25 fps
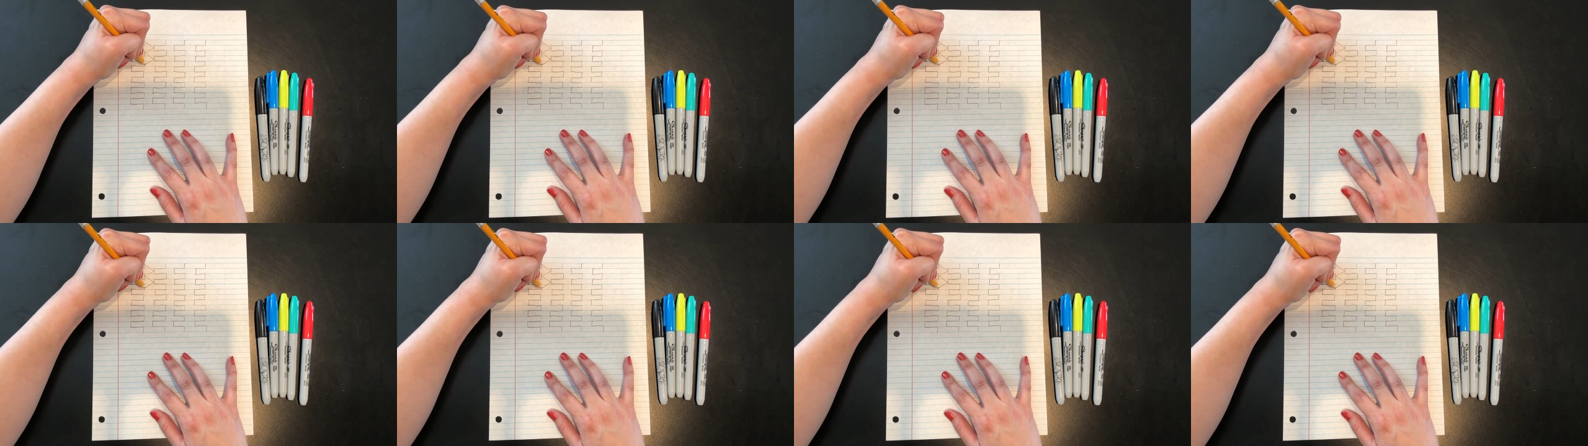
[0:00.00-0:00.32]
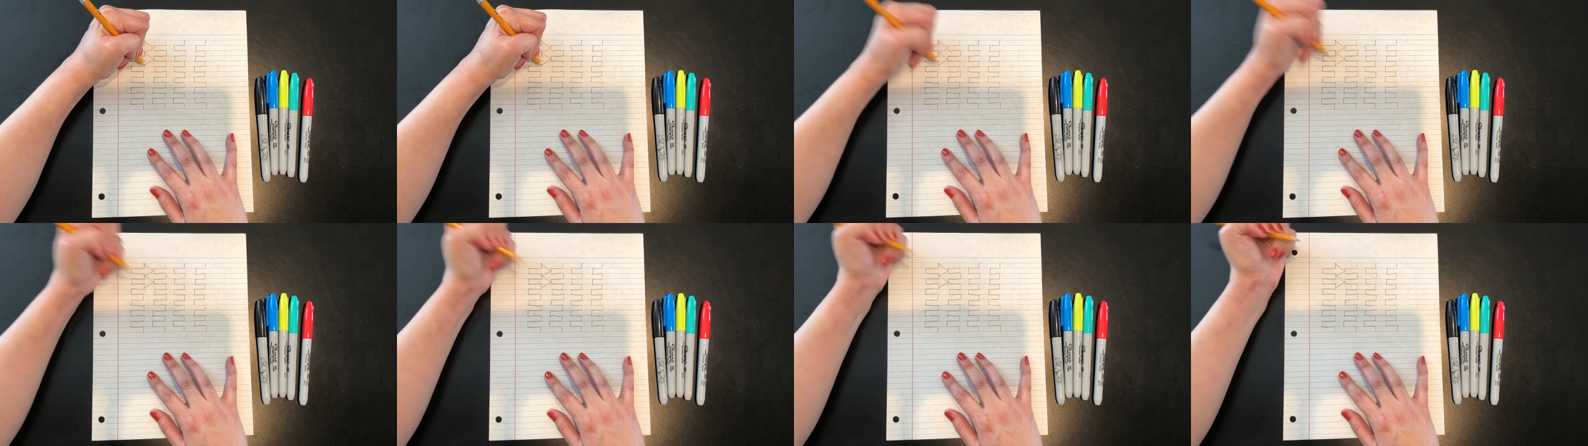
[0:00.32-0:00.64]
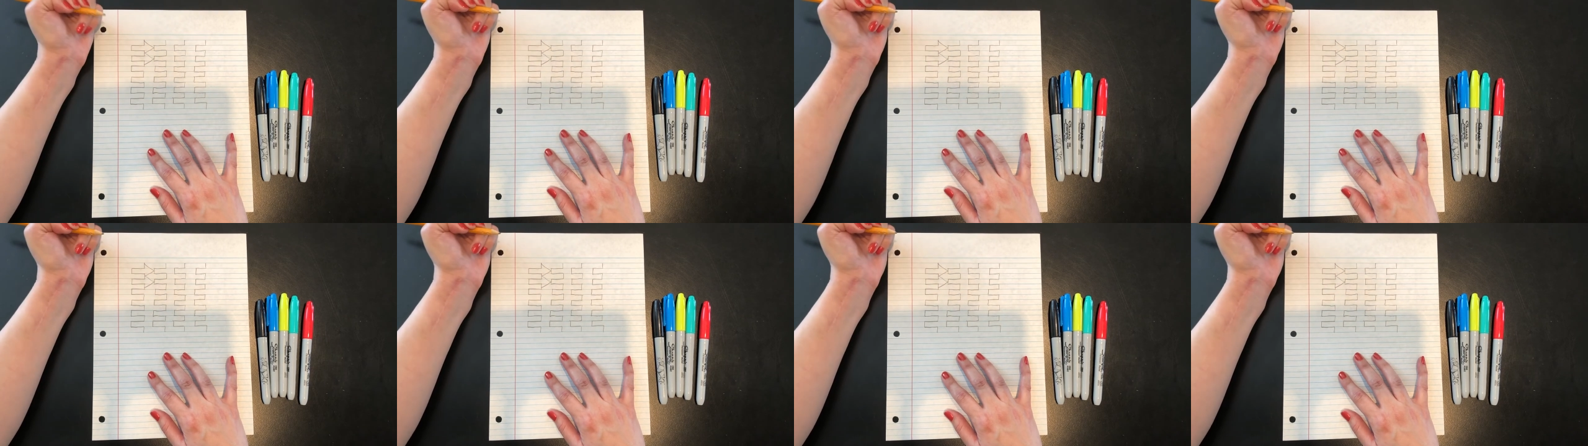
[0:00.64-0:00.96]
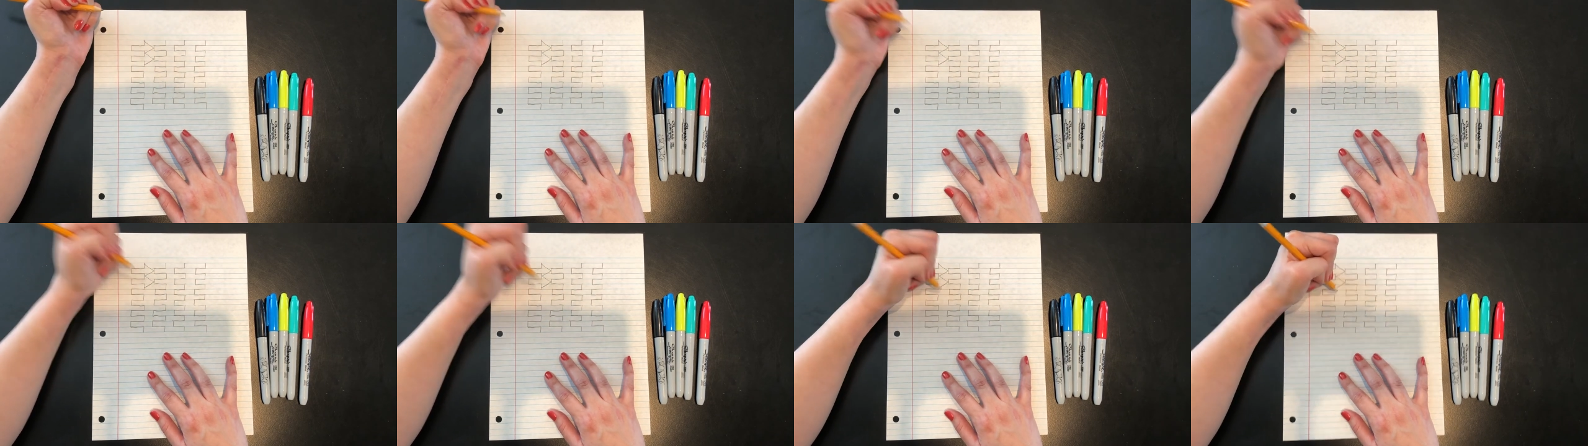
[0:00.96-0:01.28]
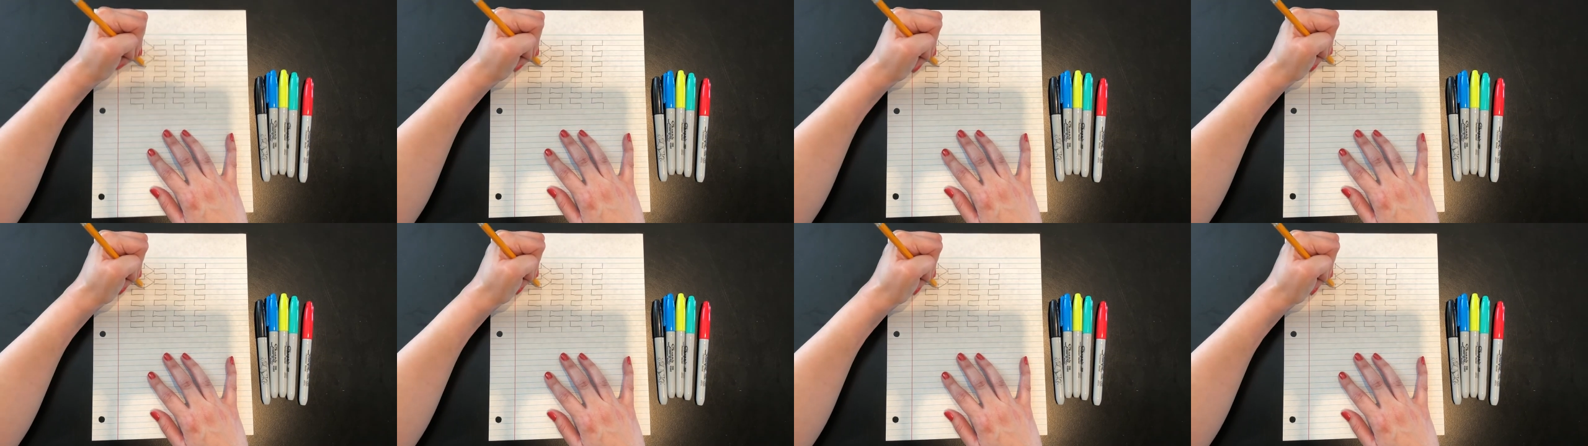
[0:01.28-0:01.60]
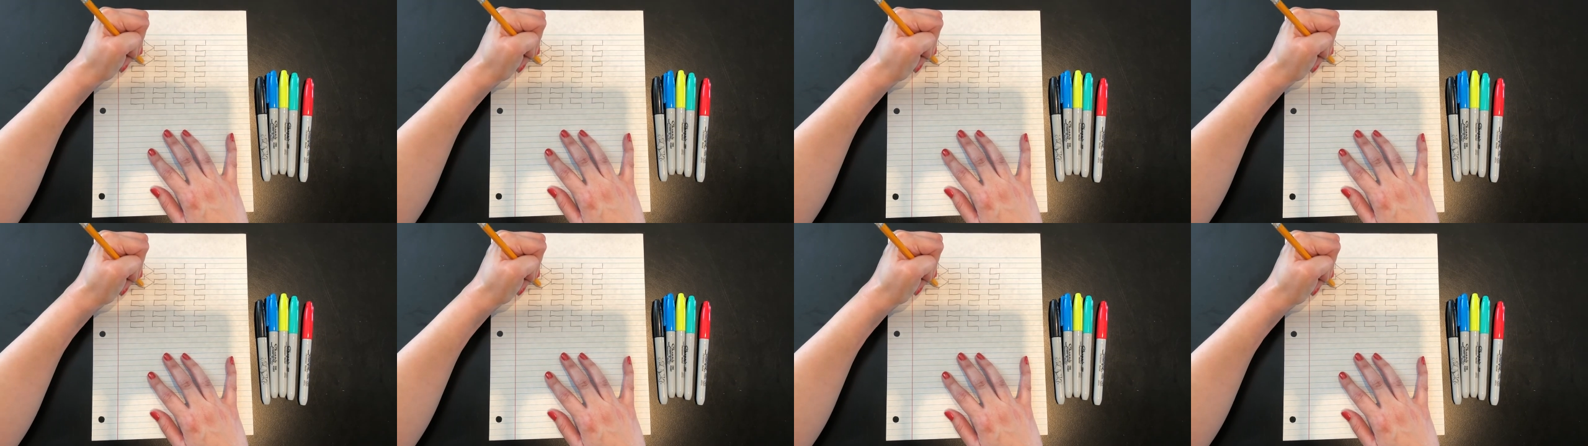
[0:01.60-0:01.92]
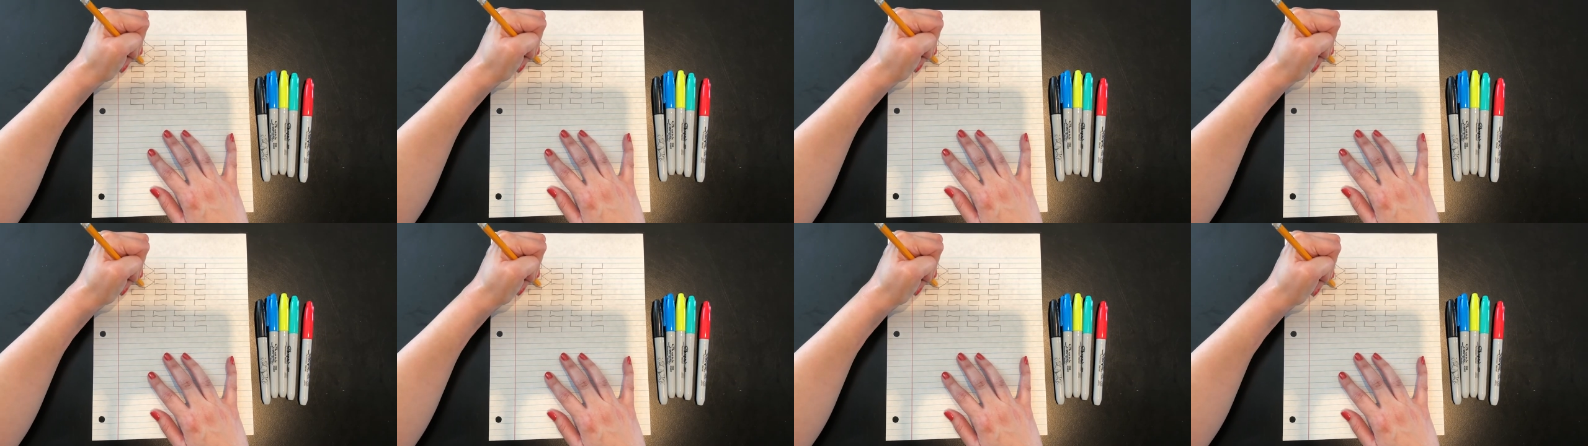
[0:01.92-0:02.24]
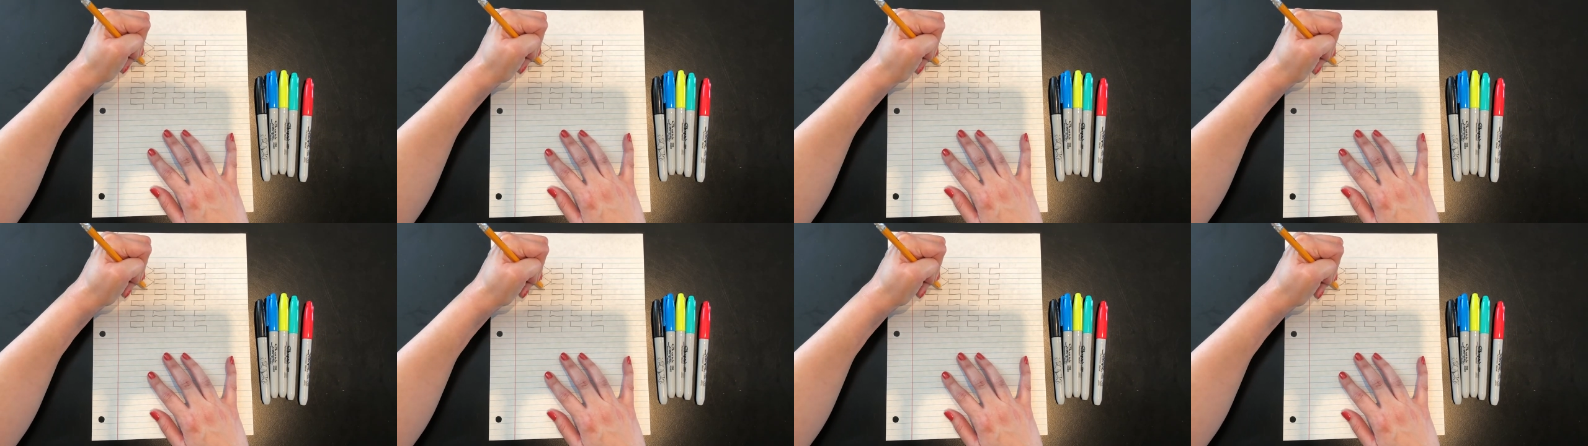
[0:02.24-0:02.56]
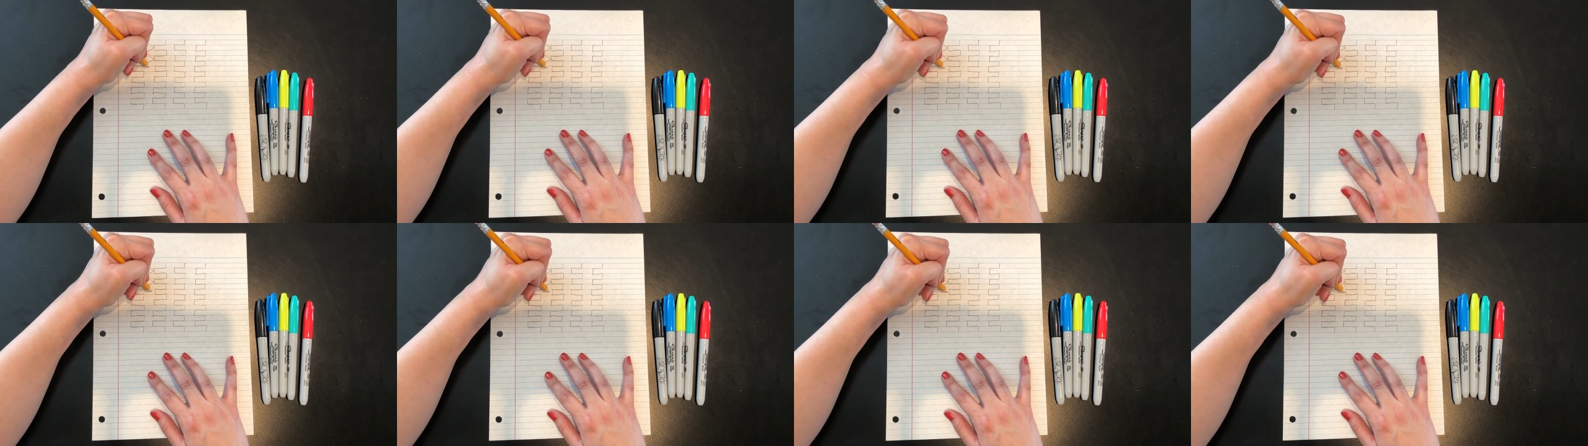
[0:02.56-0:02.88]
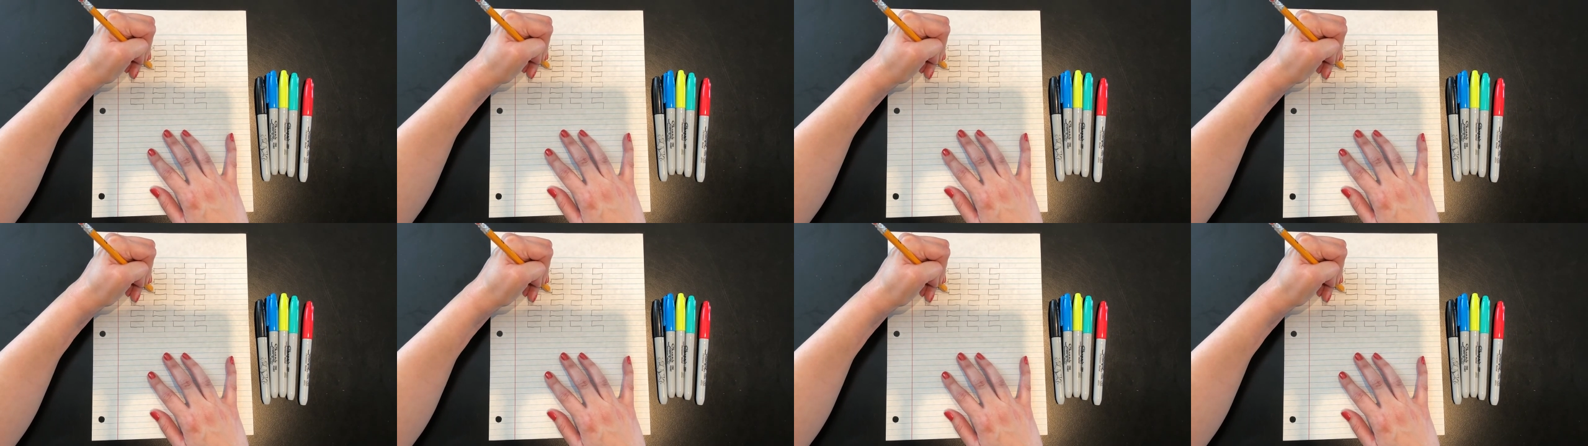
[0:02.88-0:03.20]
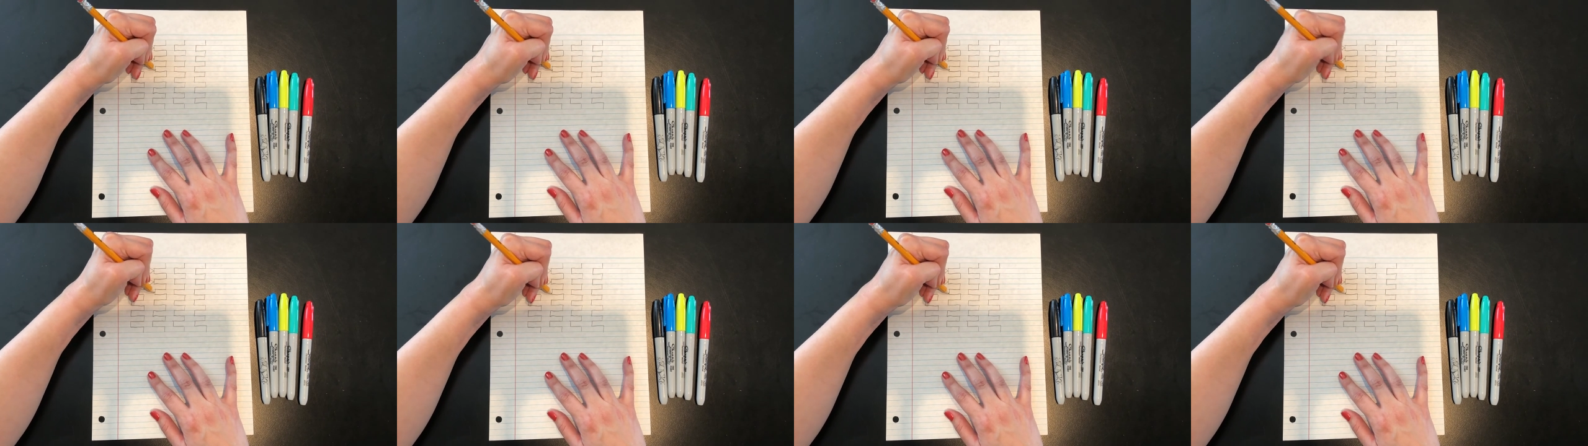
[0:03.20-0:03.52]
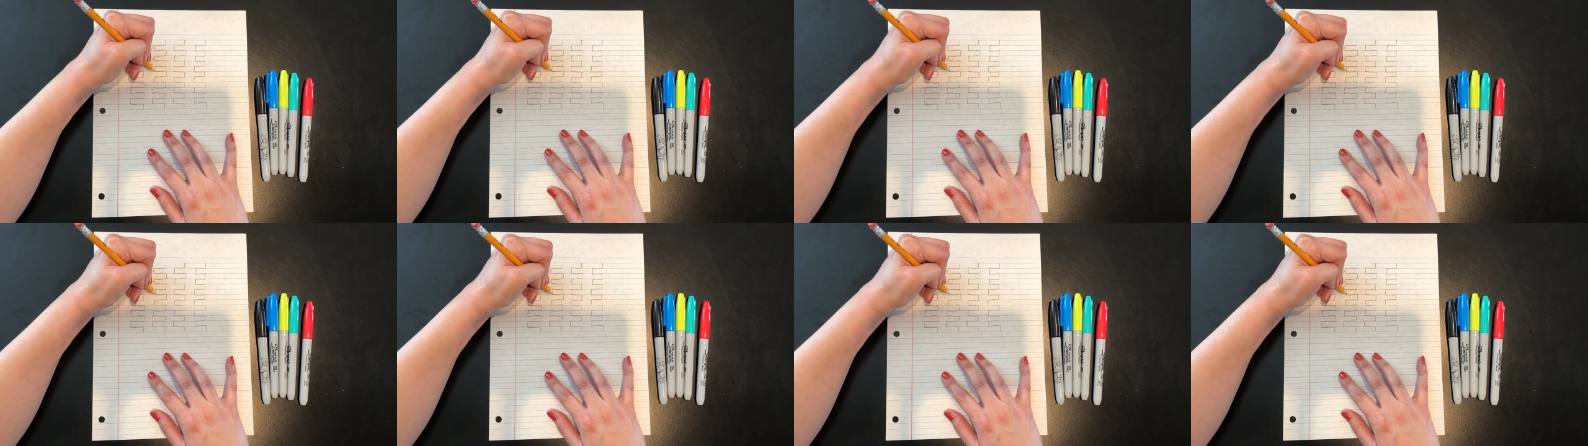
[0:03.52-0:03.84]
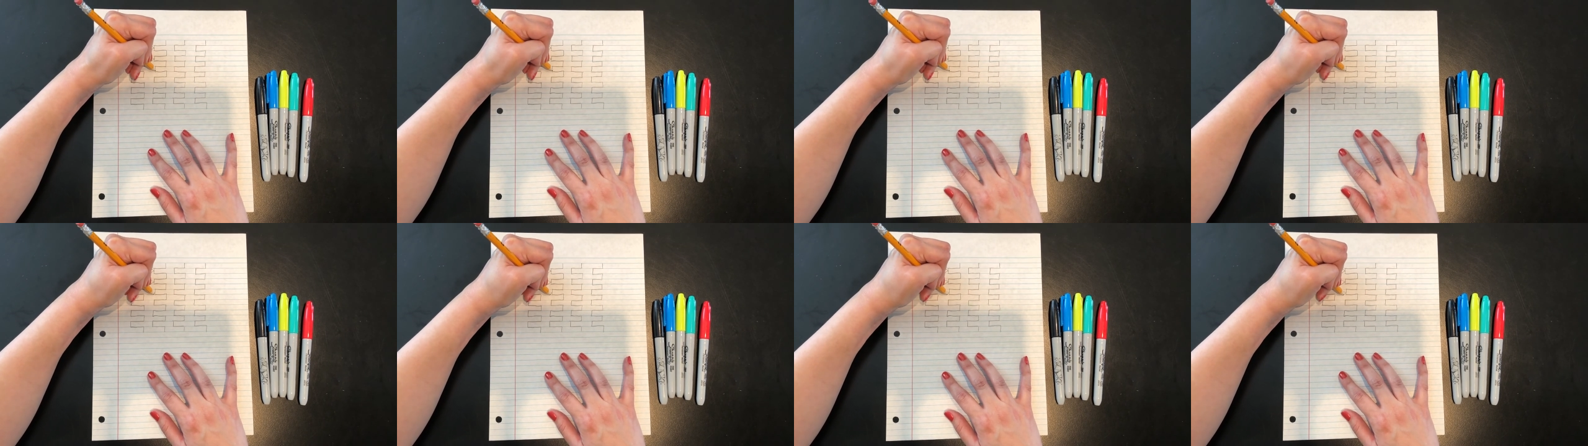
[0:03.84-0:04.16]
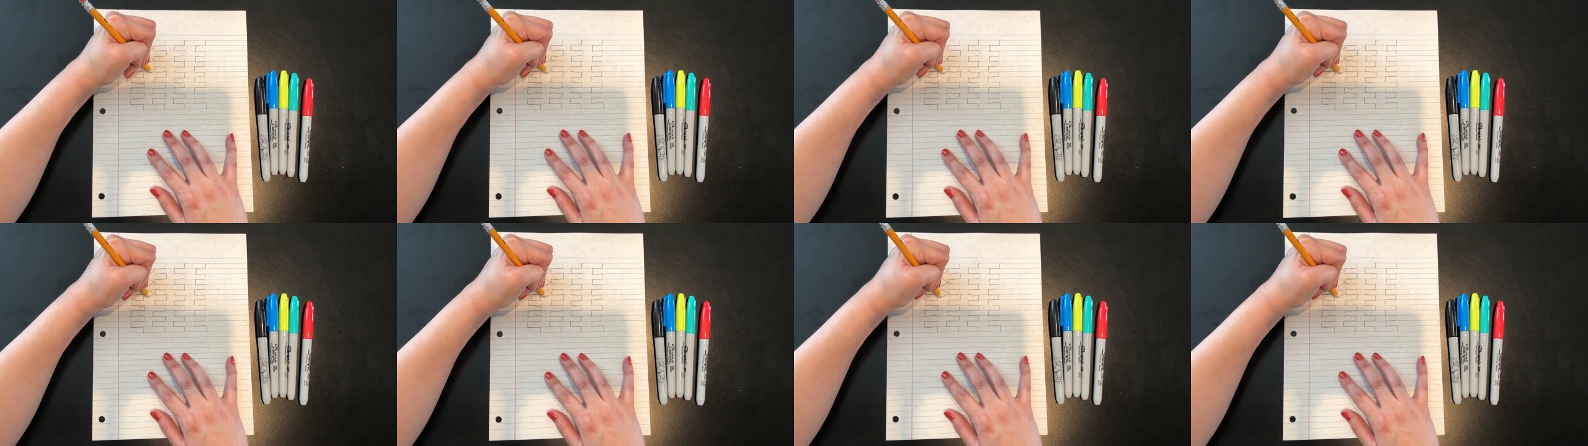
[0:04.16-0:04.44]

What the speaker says: Nobody's mouth can be seen.